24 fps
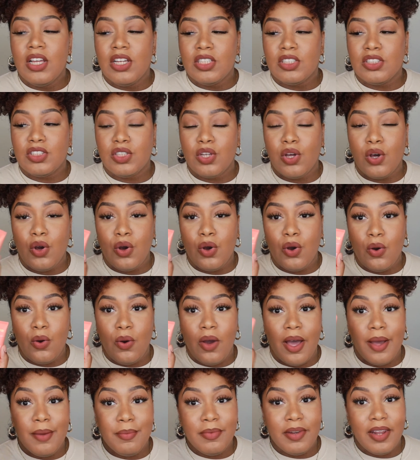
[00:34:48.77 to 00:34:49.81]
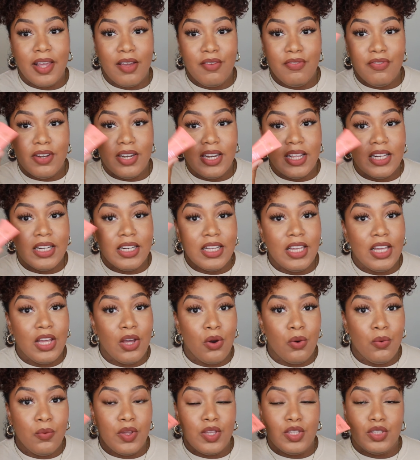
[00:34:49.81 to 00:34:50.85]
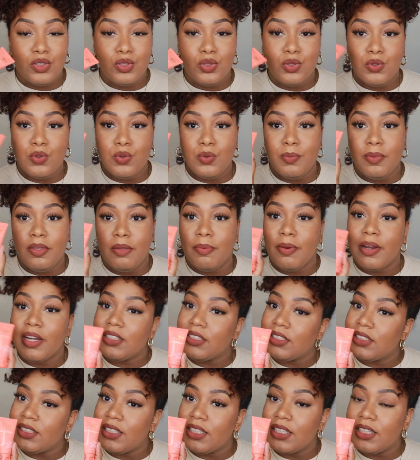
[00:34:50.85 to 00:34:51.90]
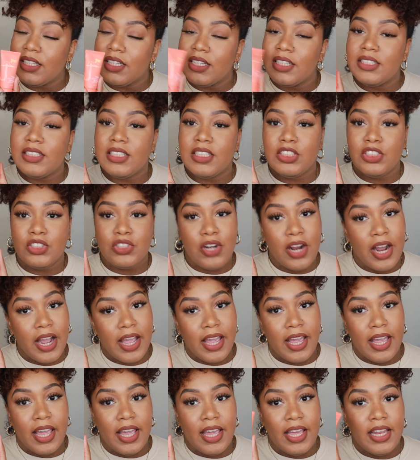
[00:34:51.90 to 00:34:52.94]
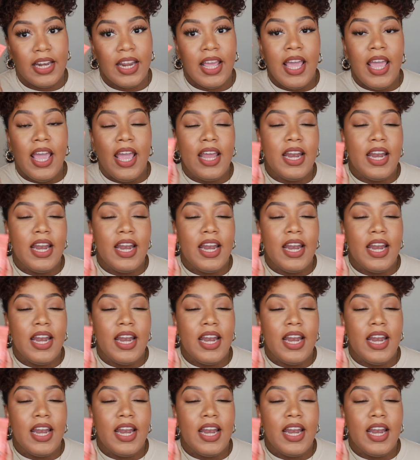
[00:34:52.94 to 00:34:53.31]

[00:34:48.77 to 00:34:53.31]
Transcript: So I'm definitely going to be purchasing this and trying it,